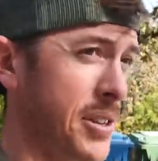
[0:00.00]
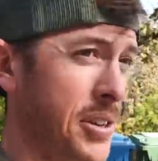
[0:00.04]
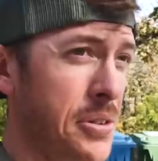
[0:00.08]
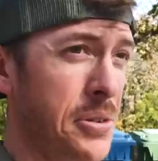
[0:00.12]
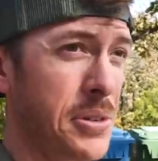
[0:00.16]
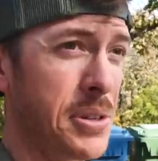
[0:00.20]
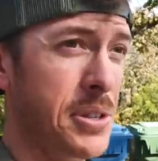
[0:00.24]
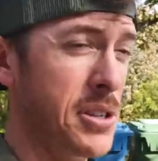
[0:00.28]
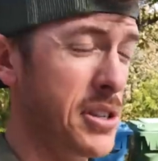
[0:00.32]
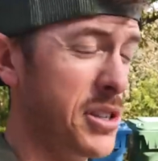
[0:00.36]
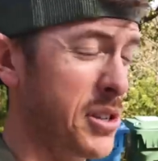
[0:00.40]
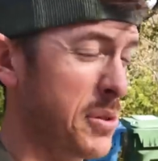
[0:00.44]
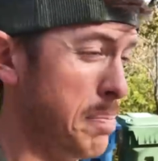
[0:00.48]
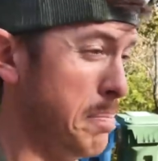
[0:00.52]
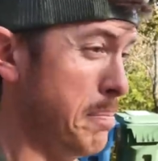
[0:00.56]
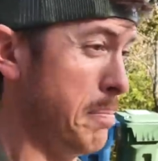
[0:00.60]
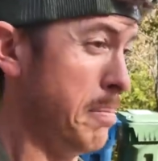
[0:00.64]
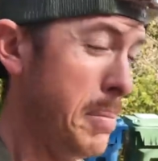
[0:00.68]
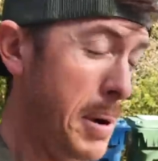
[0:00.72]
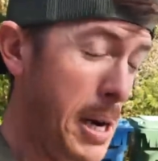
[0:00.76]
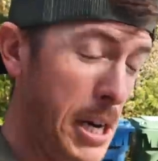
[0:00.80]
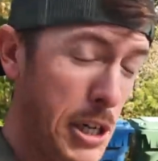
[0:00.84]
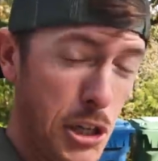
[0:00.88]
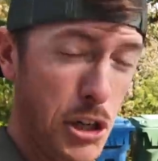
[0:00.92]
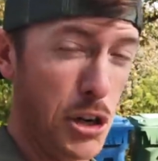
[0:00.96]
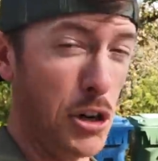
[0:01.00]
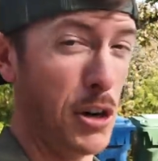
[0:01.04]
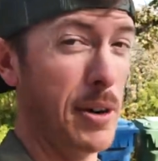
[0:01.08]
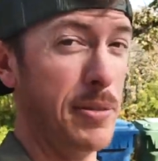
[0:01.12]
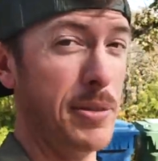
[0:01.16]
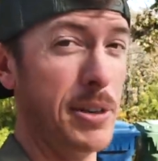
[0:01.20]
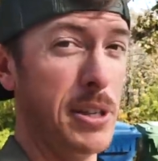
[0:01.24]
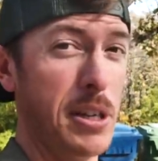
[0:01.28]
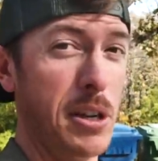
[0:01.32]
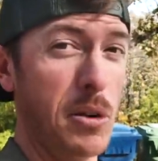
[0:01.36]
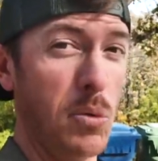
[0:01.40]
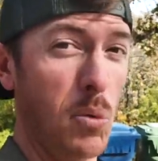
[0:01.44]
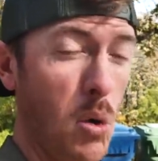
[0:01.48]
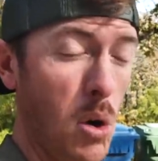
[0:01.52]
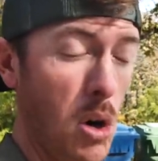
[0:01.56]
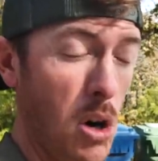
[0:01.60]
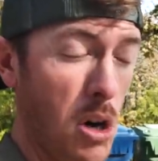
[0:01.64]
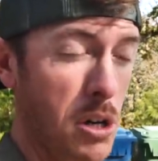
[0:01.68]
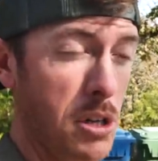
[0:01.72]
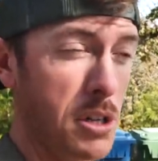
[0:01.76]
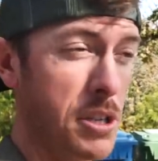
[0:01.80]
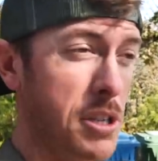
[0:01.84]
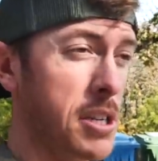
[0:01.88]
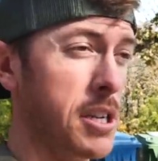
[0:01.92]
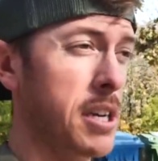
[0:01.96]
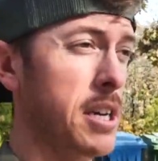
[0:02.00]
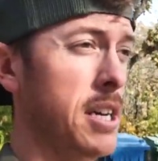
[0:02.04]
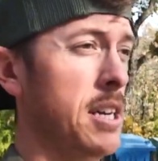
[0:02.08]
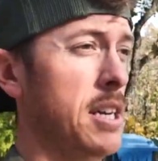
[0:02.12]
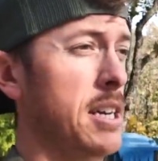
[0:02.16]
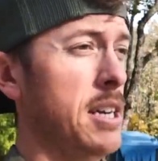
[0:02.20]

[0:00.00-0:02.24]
literally just make sure everything works